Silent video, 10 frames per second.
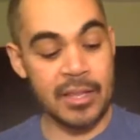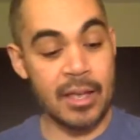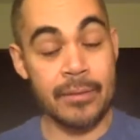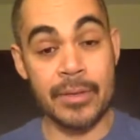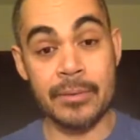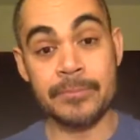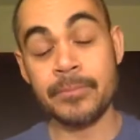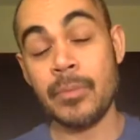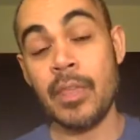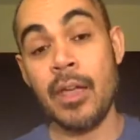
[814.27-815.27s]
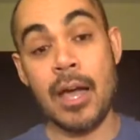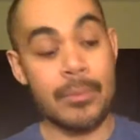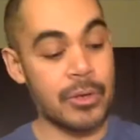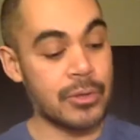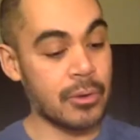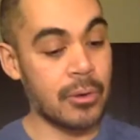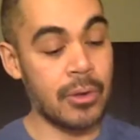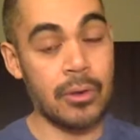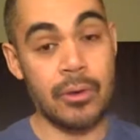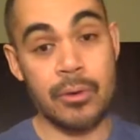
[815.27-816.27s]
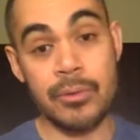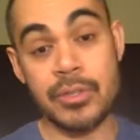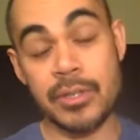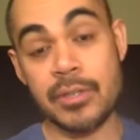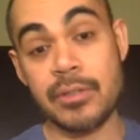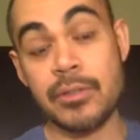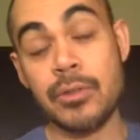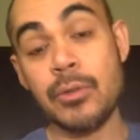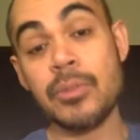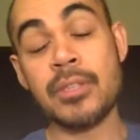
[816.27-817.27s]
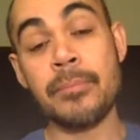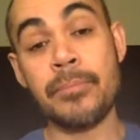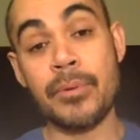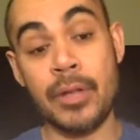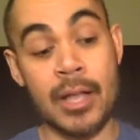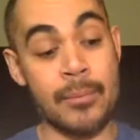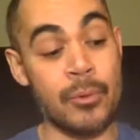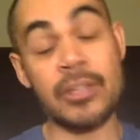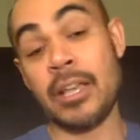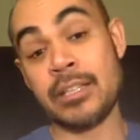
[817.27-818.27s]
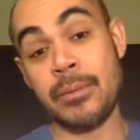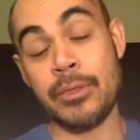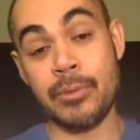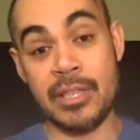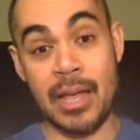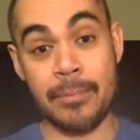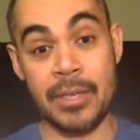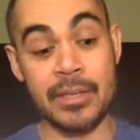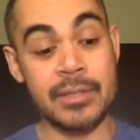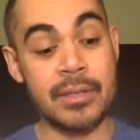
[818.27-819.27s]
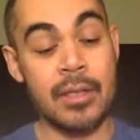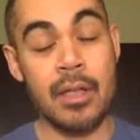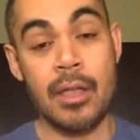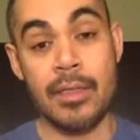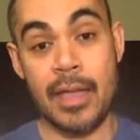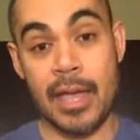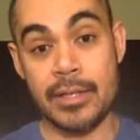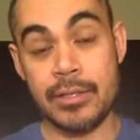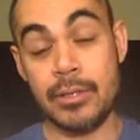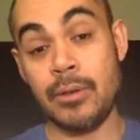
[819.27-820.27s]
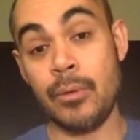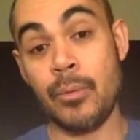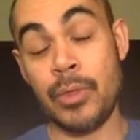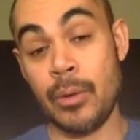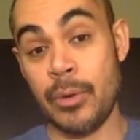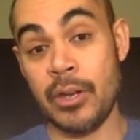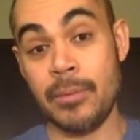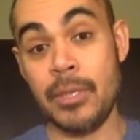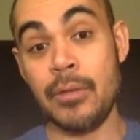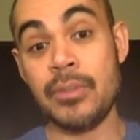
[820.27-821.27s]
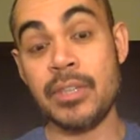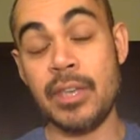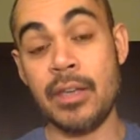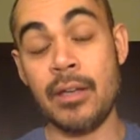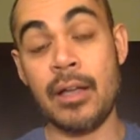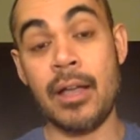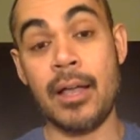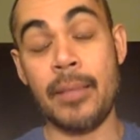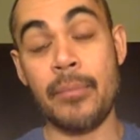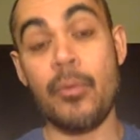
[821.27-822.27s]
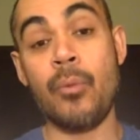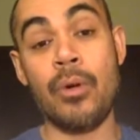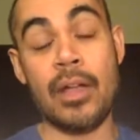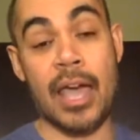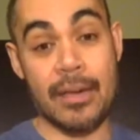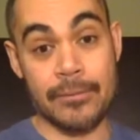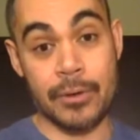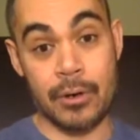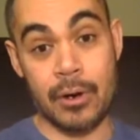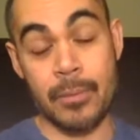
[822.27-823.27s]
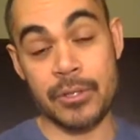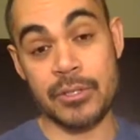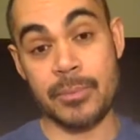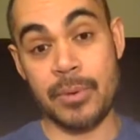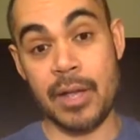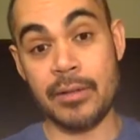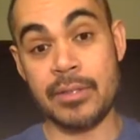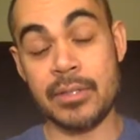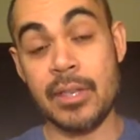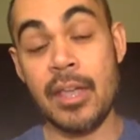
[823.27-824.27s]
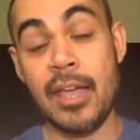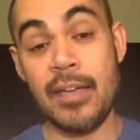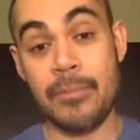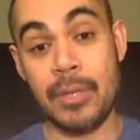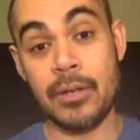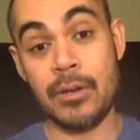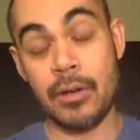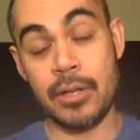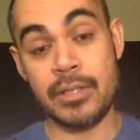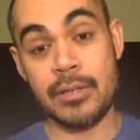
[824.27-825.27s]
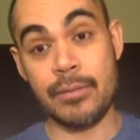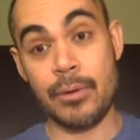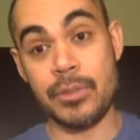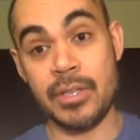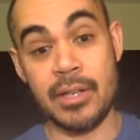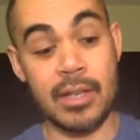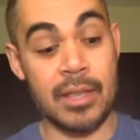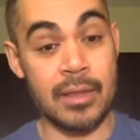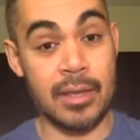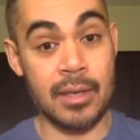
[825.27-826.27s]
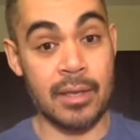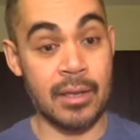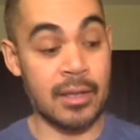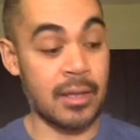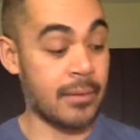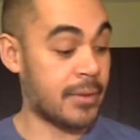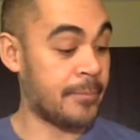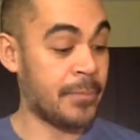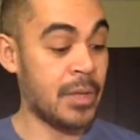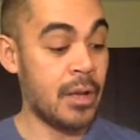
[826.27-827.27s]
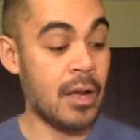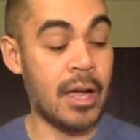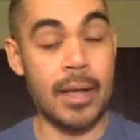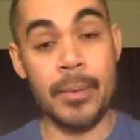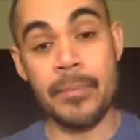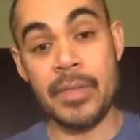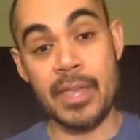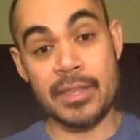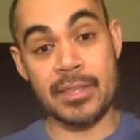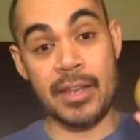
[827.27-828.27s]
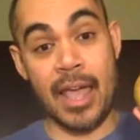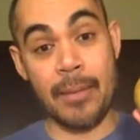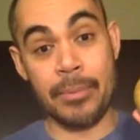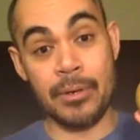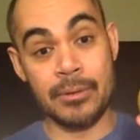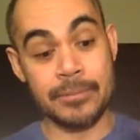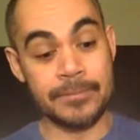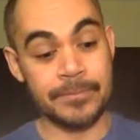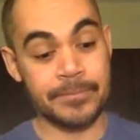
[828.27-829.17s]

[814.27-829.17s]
oven, I'm going to show you just two simple, well, actually three toppings that we're going to be using after our Brussels sprouts have been cooked and roasted in the oven. It's an apple